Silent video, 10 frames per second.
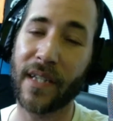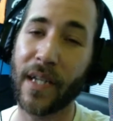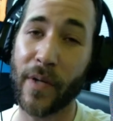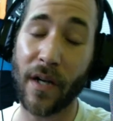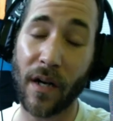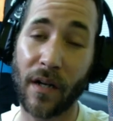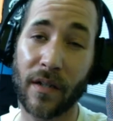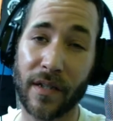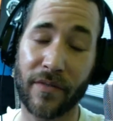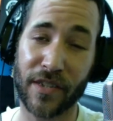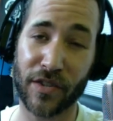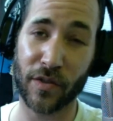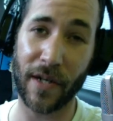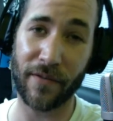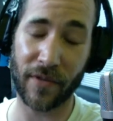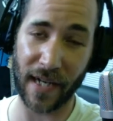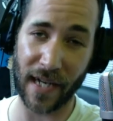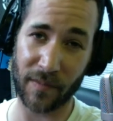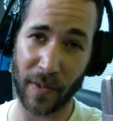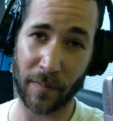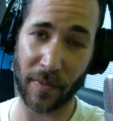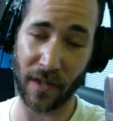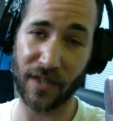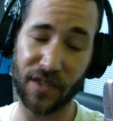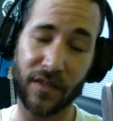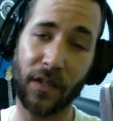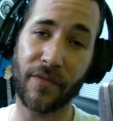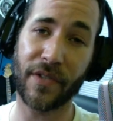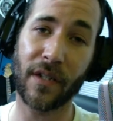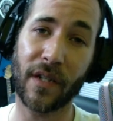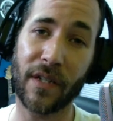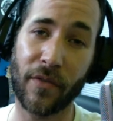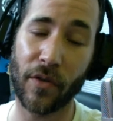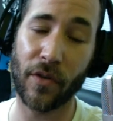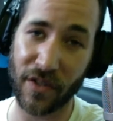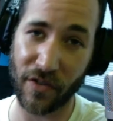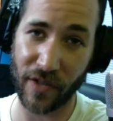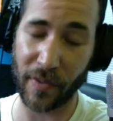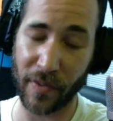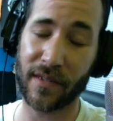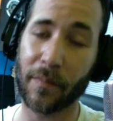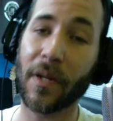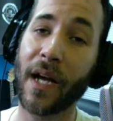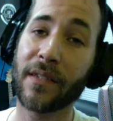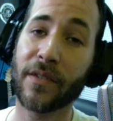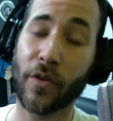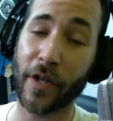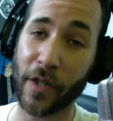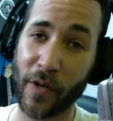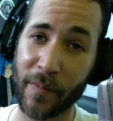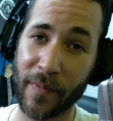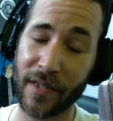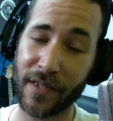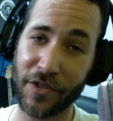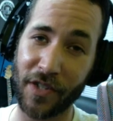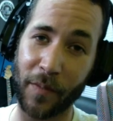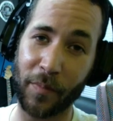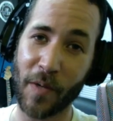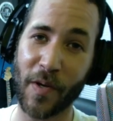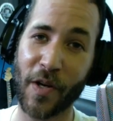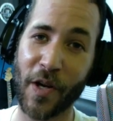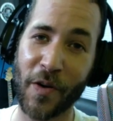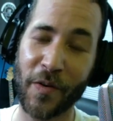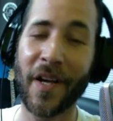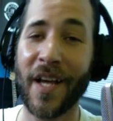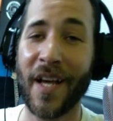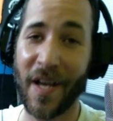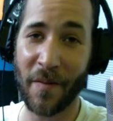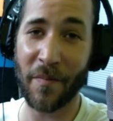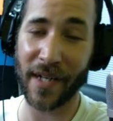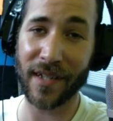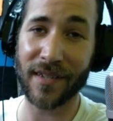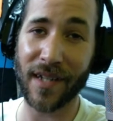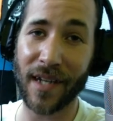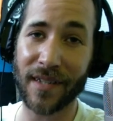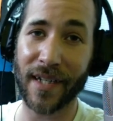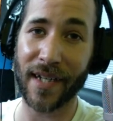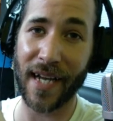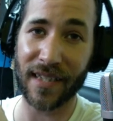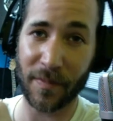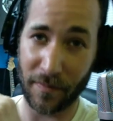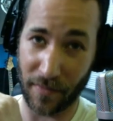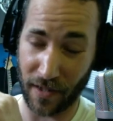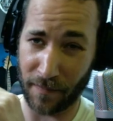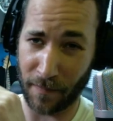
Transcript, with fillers: that we are an official rep for Catspit Production. So if you're looking for screen printing supplies or equipment, use our promo code Mikey Designs at Cats, uh,